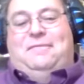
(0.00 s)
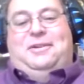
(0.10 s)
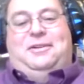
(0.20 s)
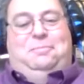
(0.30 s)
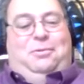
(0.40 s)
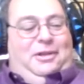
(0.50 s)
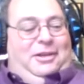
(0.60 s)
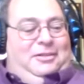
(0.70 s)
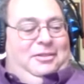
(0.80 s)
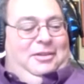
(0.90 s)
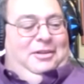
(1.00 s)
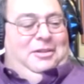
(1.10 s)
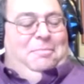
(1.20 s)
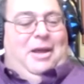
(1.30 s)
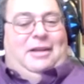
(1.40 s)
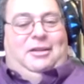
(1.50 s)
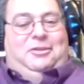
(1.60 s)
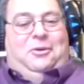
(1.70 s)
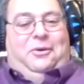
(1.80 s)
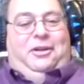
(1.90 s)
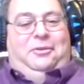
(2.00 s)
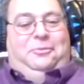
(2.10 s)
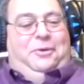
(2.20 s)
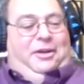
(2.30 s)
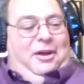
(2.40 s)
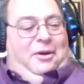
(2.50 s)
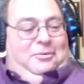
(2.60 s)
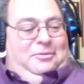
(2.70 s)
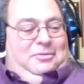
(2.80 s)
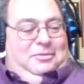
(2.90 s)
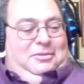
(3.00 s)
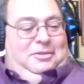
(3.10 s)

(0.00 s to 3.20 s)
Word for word: Isn't a RICO thing like several pages long?